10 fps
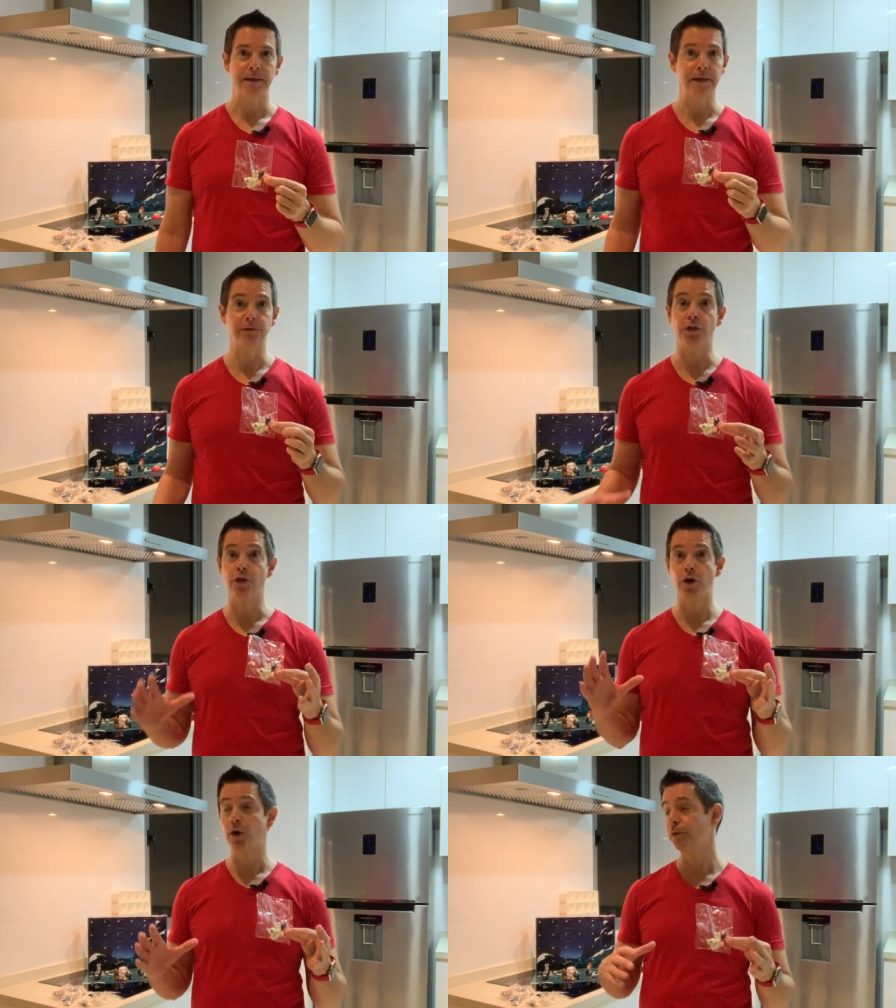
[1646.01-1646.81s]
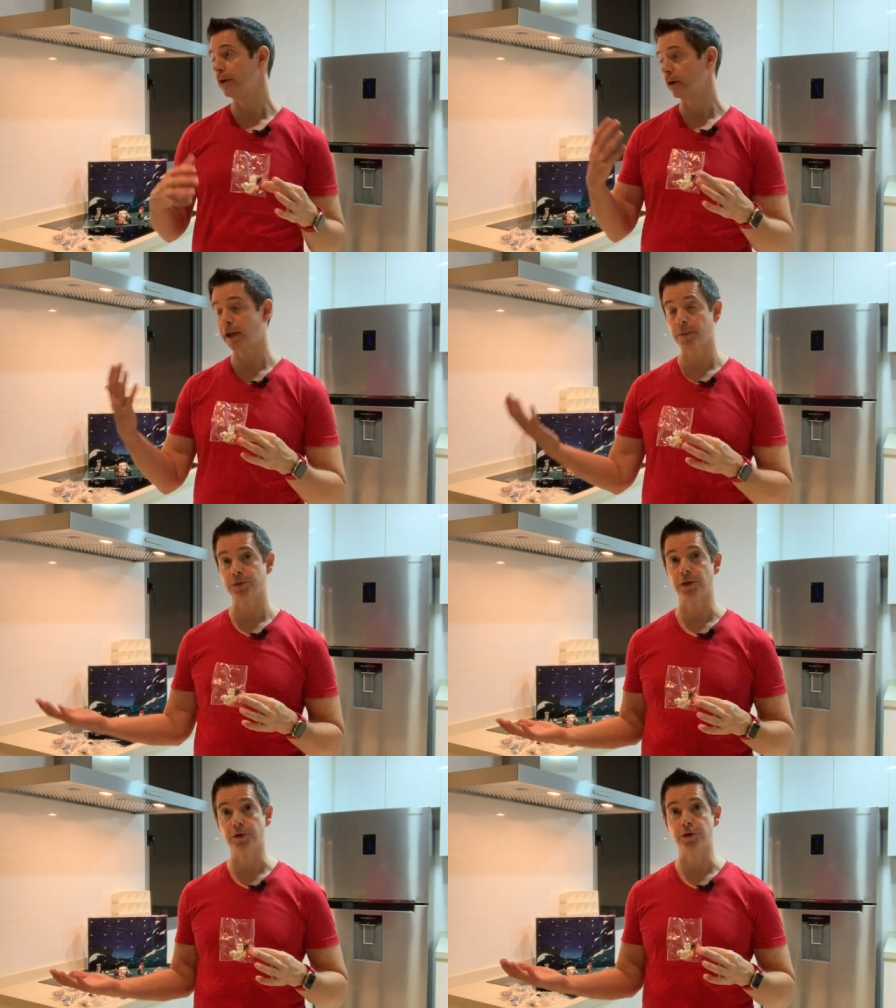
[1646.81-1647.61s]
even though they're kept
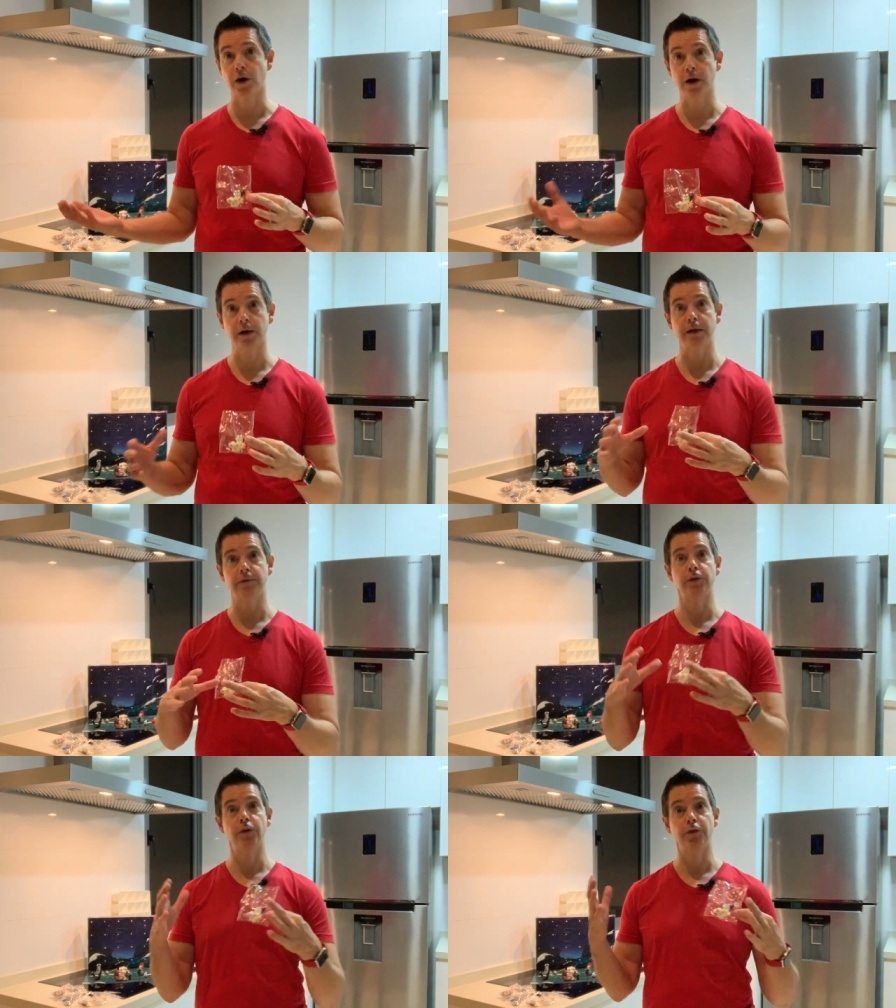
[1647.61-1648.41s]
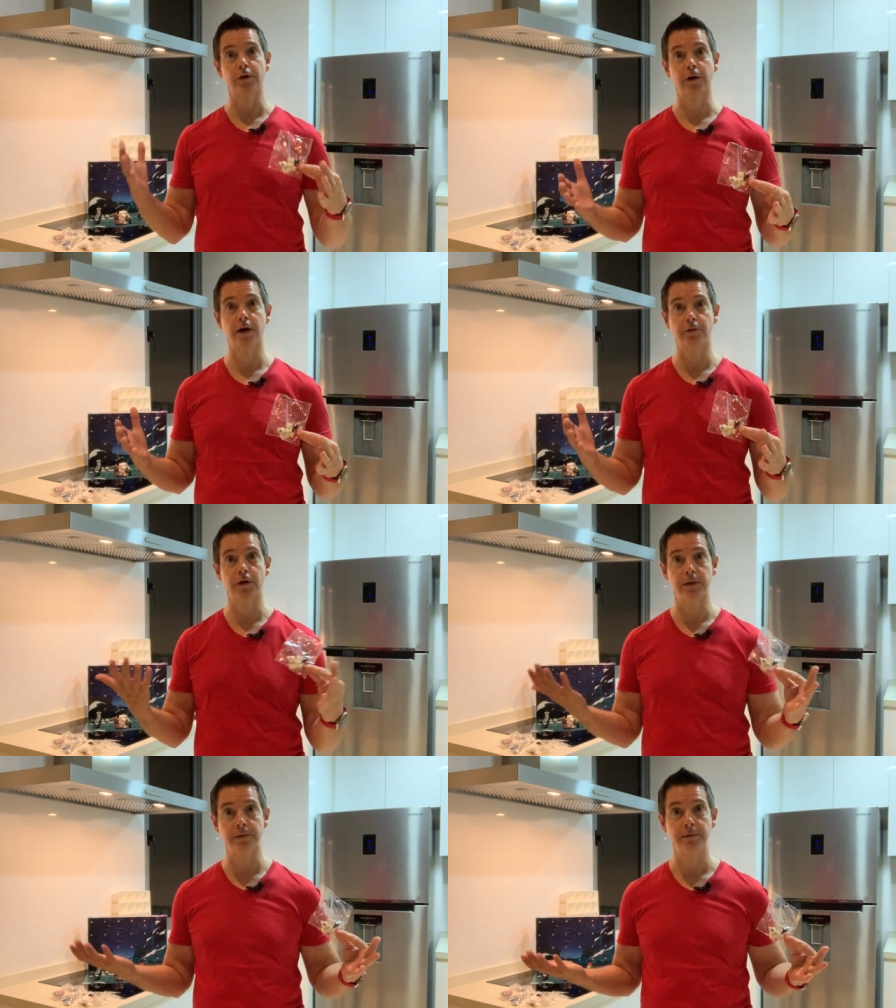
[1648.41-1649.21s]
in the dark, even though they're
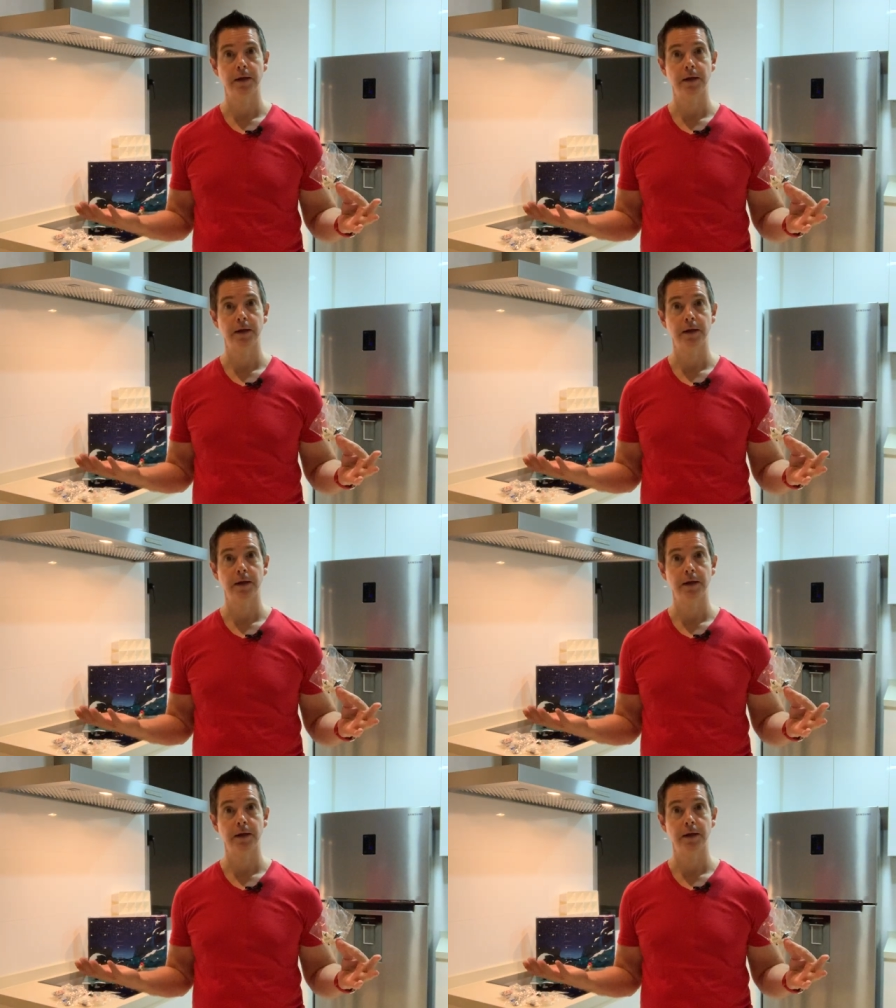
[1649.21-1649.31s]
covered in,